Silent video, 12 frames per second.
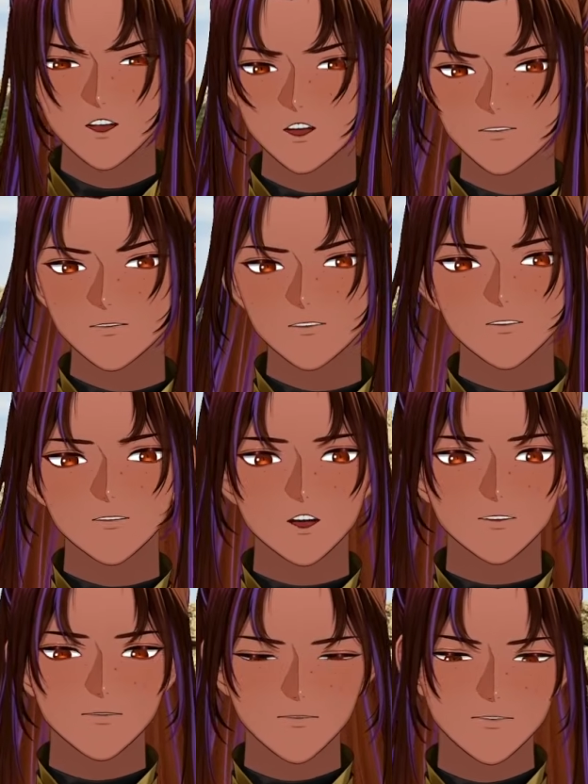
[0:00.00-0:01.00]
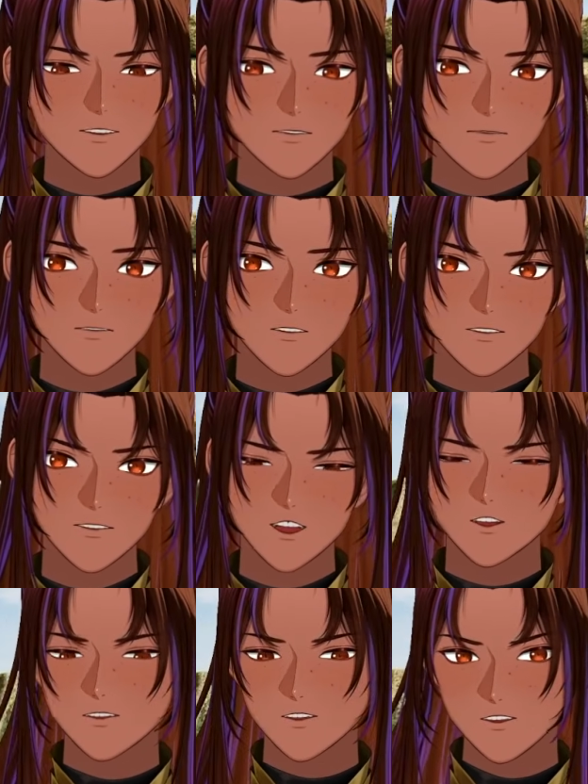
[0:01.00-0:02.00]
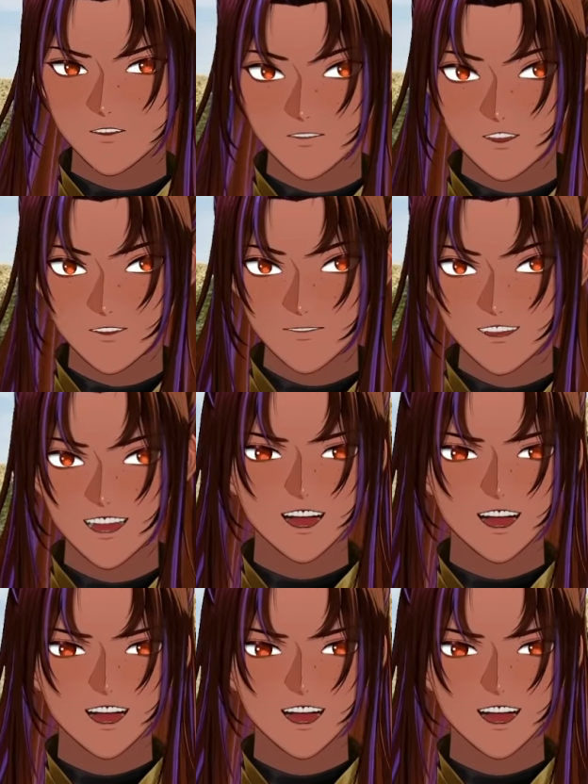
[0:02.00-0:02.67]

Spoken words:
But you have to pick 4 tiles on the ground.